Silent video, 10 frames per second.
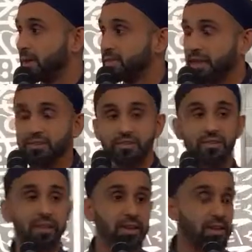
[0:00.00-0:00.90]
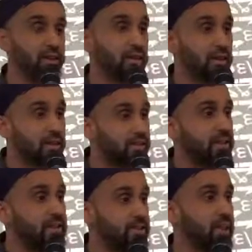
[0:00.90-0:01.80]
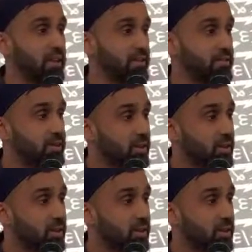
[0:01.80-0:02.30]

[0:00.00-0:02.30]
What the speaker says: They've seen these kids